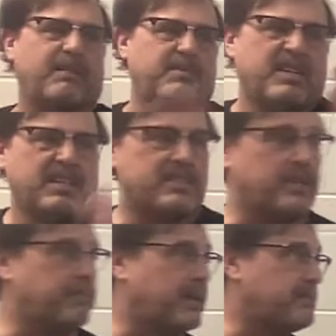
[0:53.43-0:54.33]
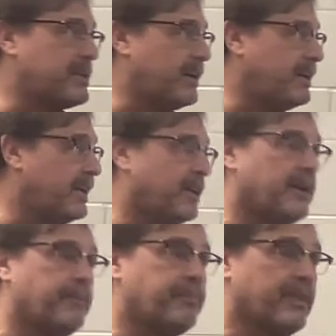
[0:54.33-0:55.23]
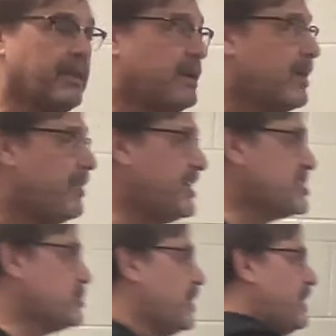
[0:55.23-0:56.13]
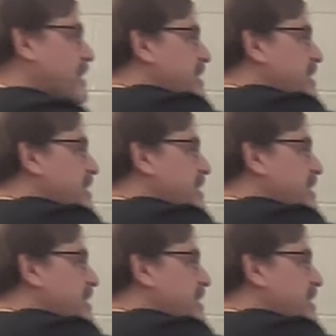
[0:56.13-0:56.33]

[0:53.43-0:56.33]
them, sometimes not needed. This one